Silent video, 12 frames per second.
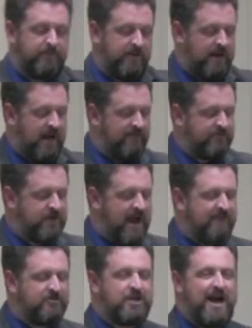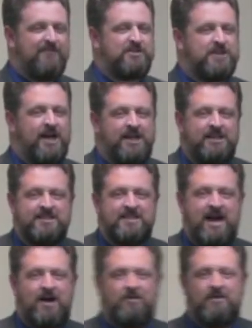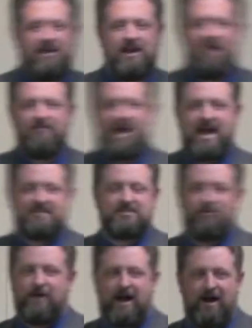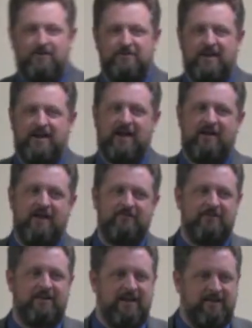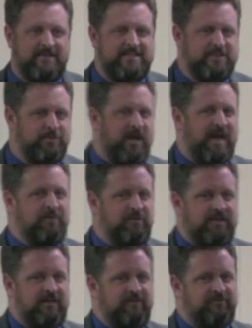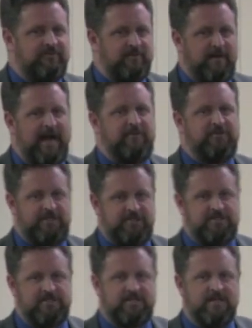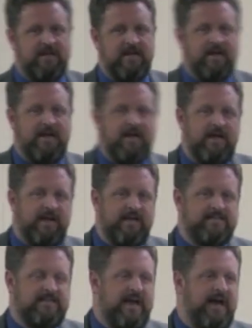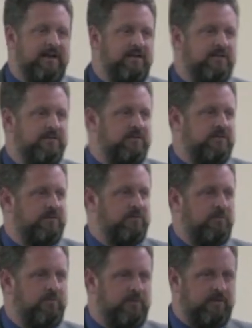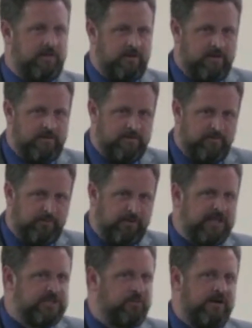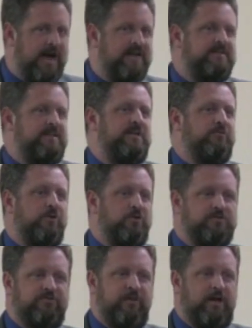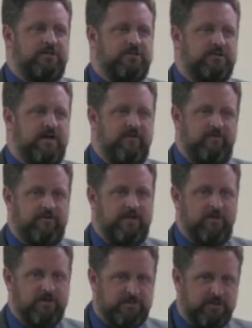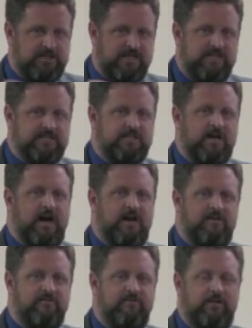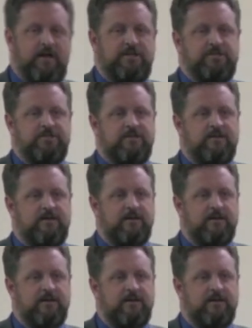And I've, I've, I've studied this out, and I've asked around, and I haven't, and this is what I believe the Bible teaches, is that the priests were not to eat roast flesh, ever. They were supposed to eat sodden flesh.